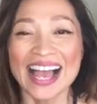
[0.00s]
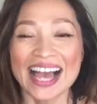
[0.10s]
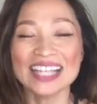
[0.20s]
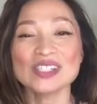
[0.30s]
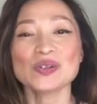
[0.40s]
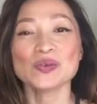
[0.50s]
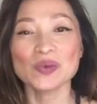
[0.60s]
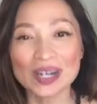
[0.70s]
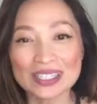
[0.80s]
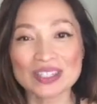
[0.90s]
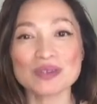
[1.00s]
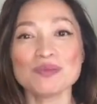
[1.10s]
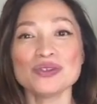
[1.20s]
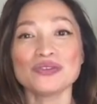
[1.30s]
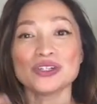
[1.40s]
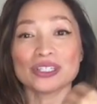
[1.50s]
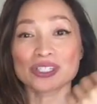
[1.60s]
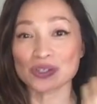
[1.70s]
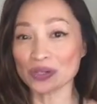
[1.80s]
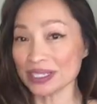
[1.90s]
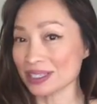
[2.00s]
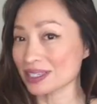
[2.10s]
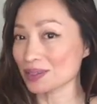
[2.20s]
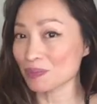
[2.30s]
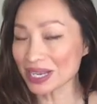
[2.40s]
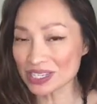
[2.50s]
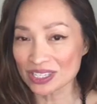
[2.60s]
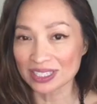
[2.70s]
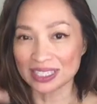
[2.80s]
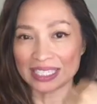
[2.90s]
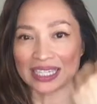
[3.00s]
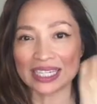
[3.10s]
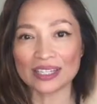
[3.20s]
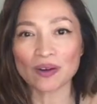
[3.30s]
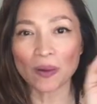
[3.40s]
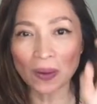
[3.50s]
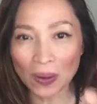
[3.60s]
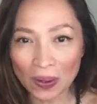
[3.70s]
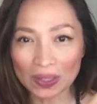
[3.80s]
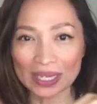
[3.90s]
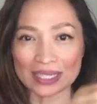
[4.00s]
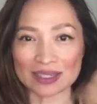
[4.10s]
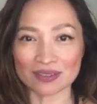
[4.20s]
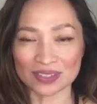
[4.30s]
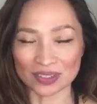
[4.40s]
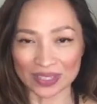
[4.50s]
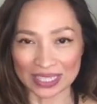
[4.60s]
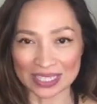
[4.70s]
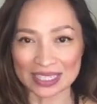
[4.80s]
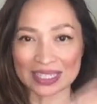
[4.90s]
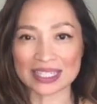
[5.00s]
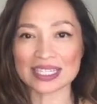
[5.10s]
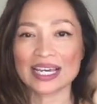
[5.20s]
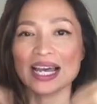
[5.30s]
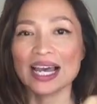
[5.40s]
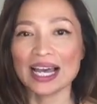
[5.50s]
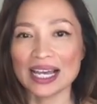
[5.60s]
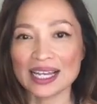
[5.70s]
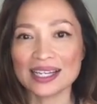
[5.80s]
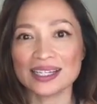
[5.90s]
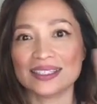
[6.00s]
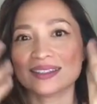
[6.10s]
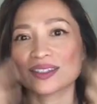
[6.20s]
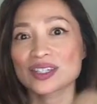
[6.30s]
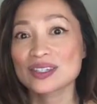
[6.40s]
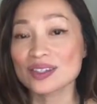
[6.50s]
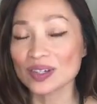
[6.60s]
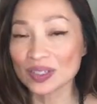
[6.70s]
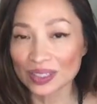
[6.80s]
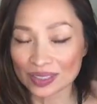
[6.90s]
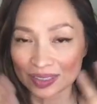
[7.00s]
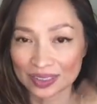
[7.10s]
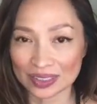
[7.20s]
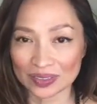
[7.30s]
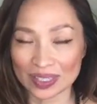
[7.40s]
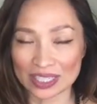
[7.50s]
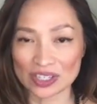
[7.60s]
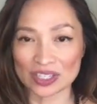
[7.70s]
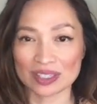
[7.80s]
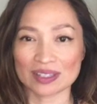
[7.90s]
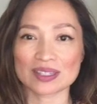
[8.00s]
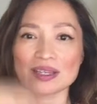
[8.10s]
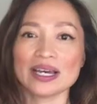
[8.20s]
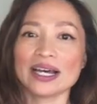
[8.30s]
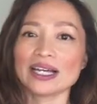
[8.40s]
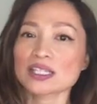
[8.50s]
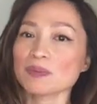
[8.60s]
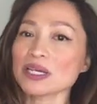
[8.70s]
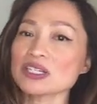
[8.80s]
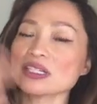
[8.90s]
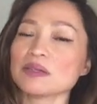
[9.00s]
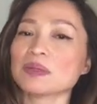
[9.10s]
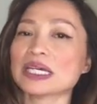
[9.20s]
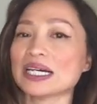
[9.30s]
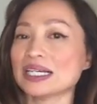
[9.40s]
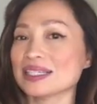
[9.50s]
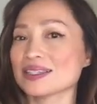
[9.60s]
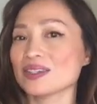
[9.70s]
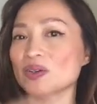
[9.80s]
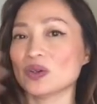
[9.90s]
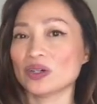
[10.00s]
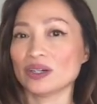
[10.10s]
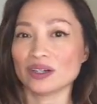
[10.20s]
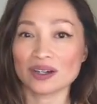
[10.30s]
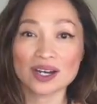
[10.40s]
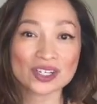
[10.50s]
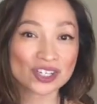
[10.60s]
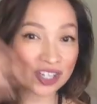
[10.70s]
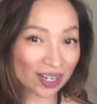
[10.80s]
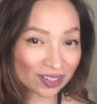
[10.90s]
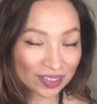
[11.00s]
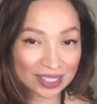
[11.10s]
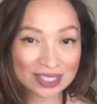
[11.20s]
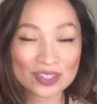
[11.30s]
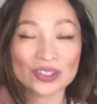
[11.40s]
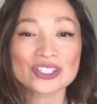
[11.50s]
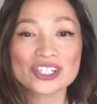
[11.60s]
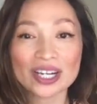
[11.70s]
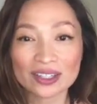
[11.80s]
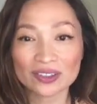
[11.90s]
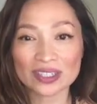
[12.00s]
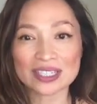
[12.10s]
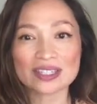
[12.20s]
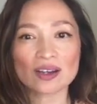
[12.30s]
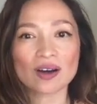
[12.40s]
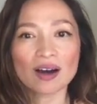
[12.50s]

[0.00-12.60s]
And you want to move your joints, especially in all kinds of directions and circular directions, especially because your chakras,